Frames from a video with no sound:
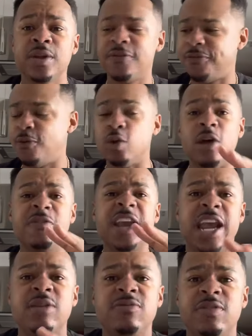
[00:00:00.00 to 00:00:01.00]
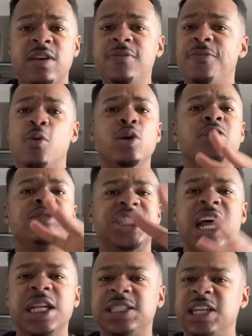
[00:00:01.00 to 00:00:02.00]
full of envy, full of
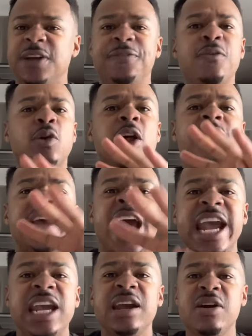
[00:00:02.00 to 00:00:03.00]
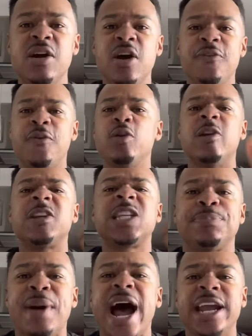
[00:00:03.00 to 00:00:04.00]
jealousy, full of hate, full of
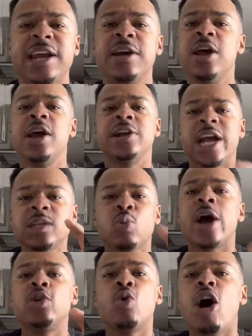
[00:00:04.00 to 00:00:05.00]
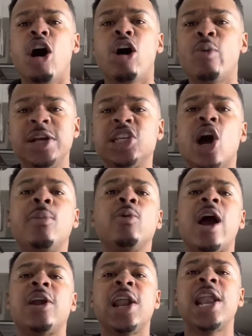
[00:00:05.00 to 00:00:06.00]
spite. That's why you always come
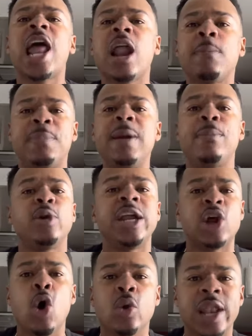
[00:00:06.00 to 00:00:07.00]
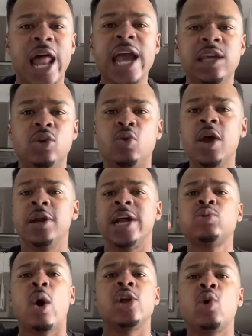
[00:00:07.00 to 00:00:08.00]
around a lot of people that don't like you.
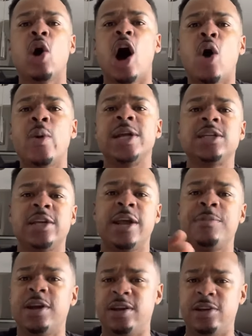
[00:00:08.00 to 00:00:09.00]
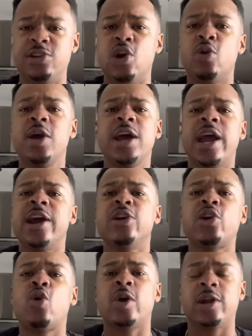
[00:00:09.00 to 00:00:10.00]
That's why you always, you know,
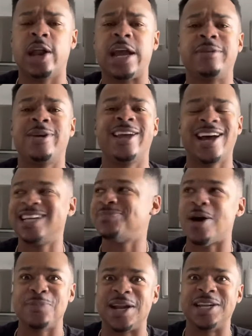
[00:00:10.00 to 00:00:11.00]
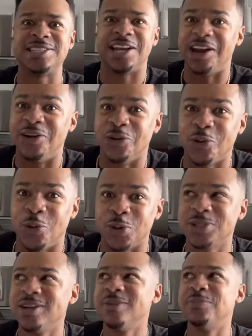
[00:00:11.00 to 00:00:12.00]
intercourse, like, I'm, I'm about to say
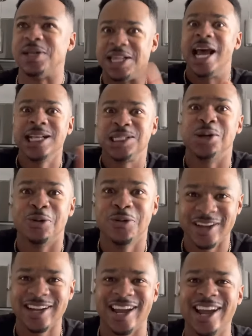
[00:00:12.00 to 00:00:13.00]
intercourse, but that too,